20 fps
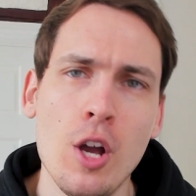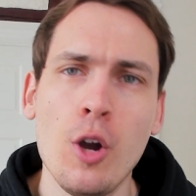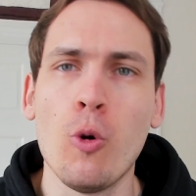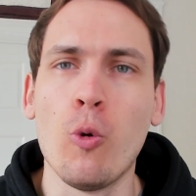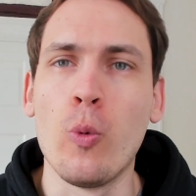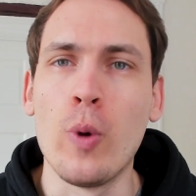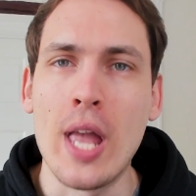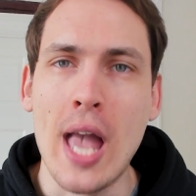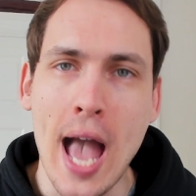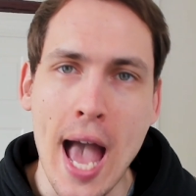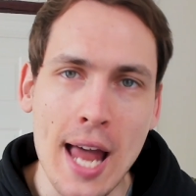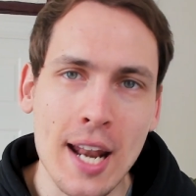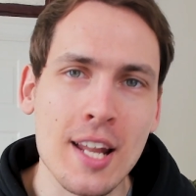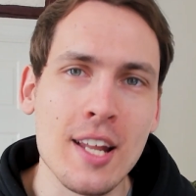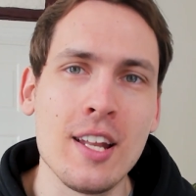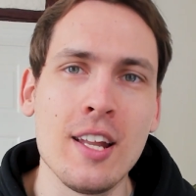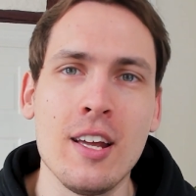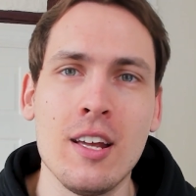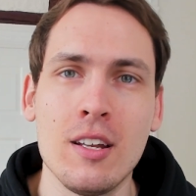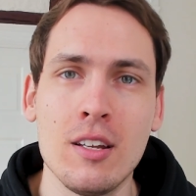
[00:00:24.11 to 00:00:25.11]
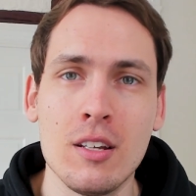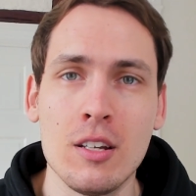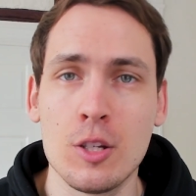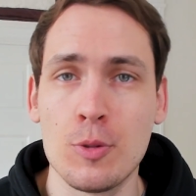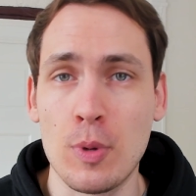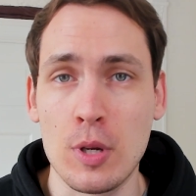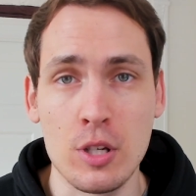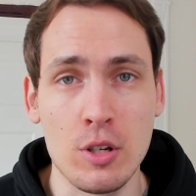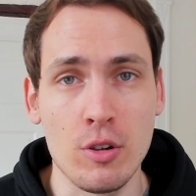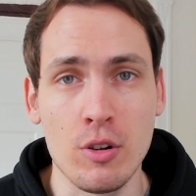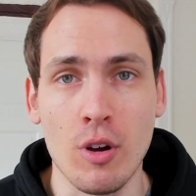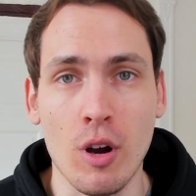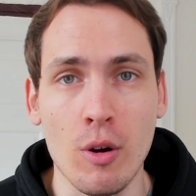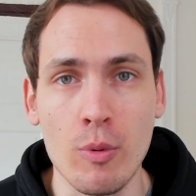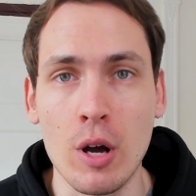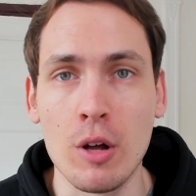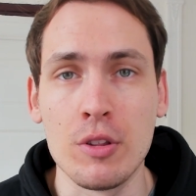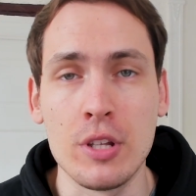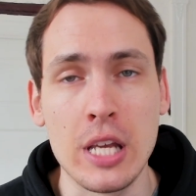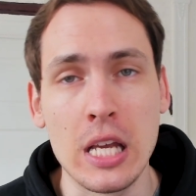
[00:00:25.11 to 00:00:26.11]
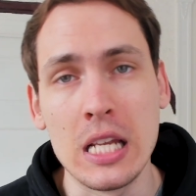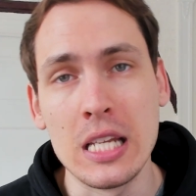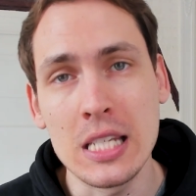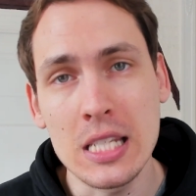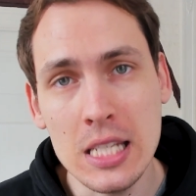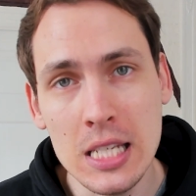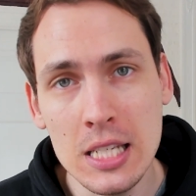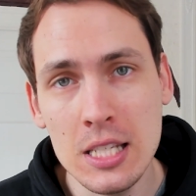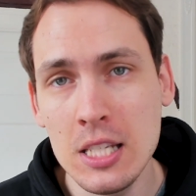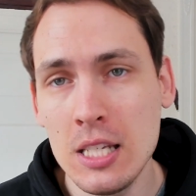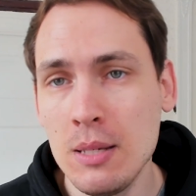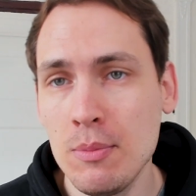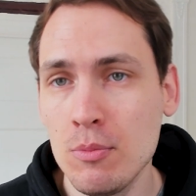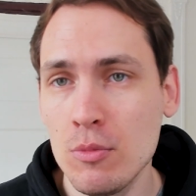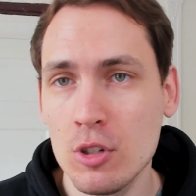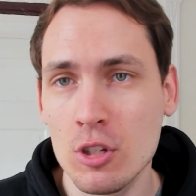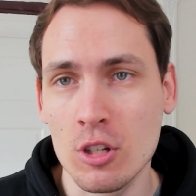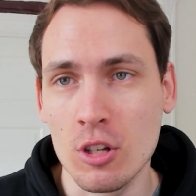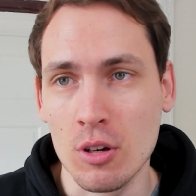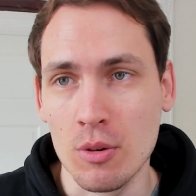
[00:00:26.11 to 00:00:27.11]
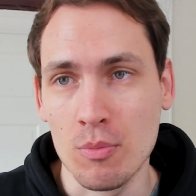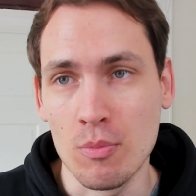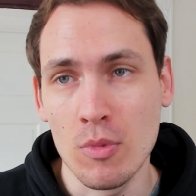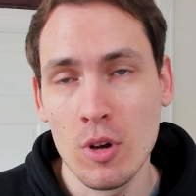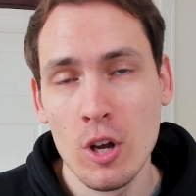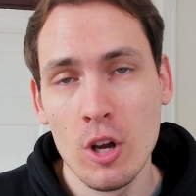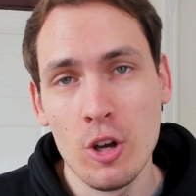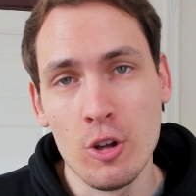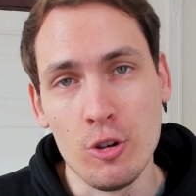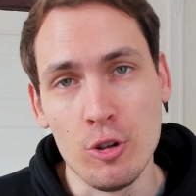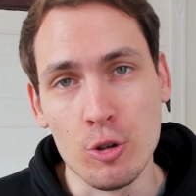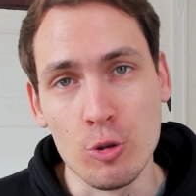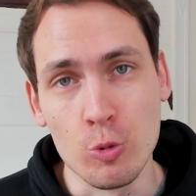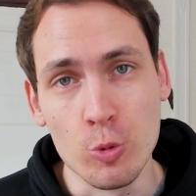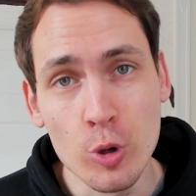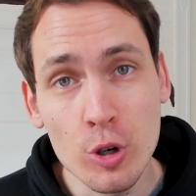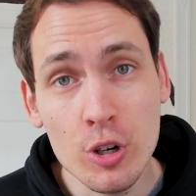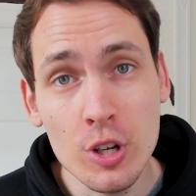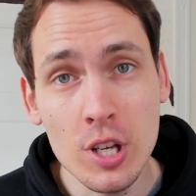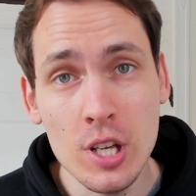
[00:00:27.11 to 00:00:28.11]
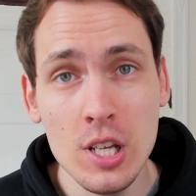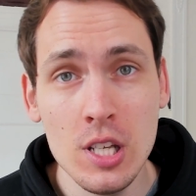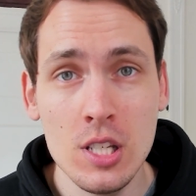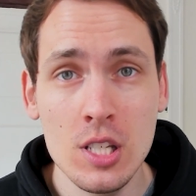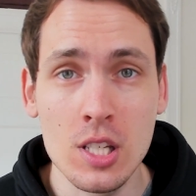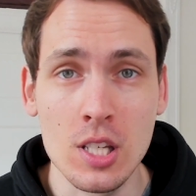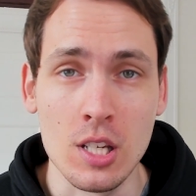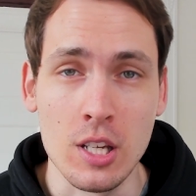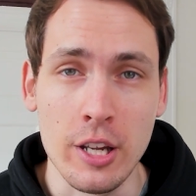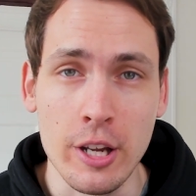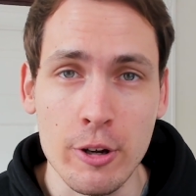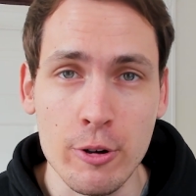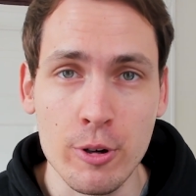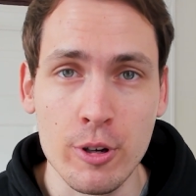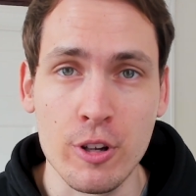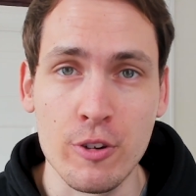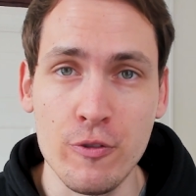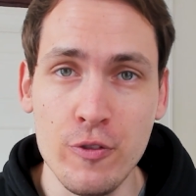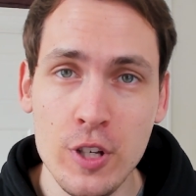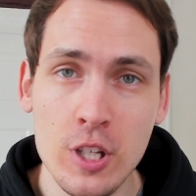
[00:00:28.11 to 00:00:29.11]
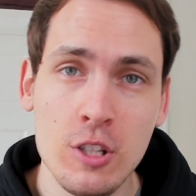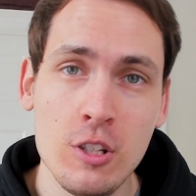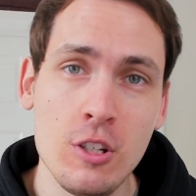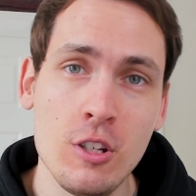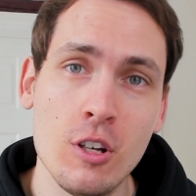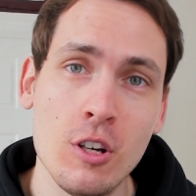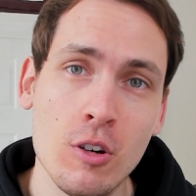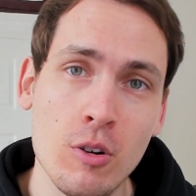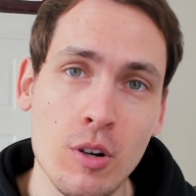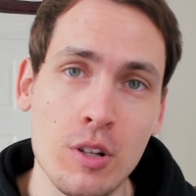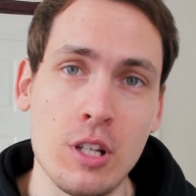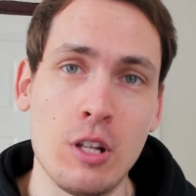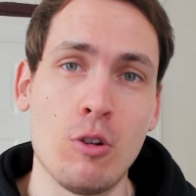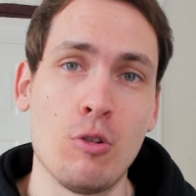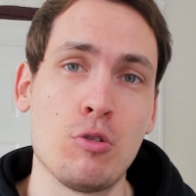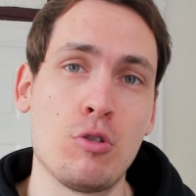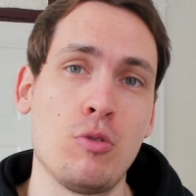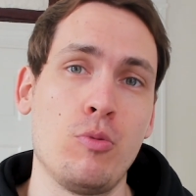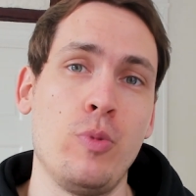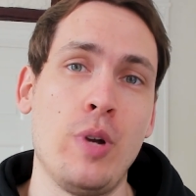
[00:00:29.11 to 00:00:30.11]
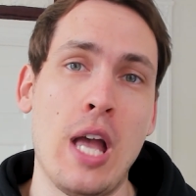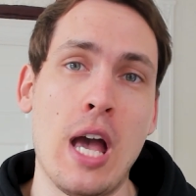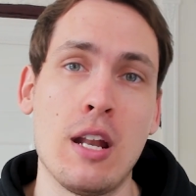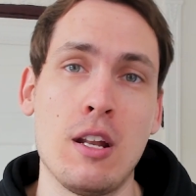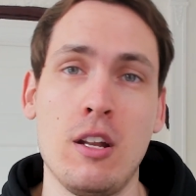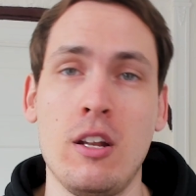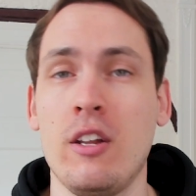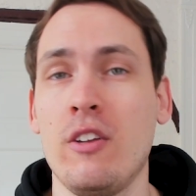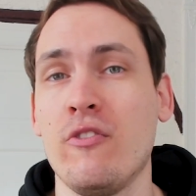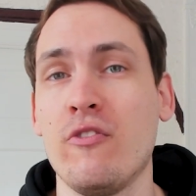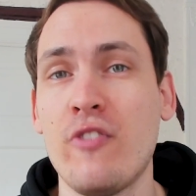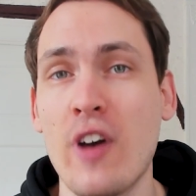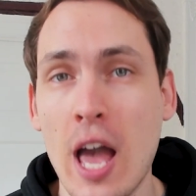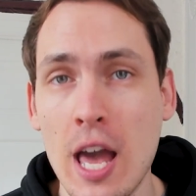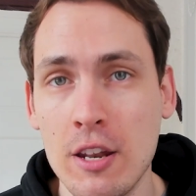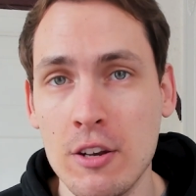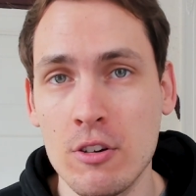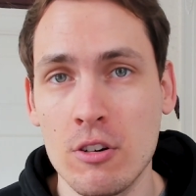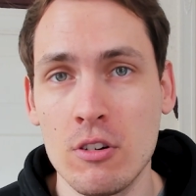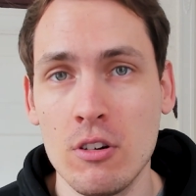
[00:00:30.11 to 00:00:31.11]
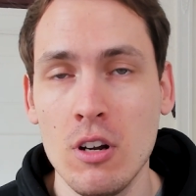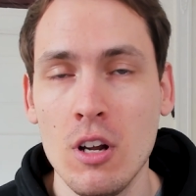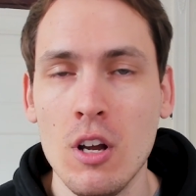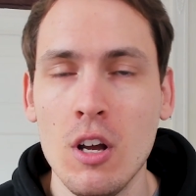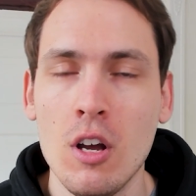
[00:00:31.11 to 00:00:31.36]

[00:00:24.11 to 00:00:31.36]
We added in, especially around the LEC team, some new rookies in Hirid and Deficio, and then also we added in Vander,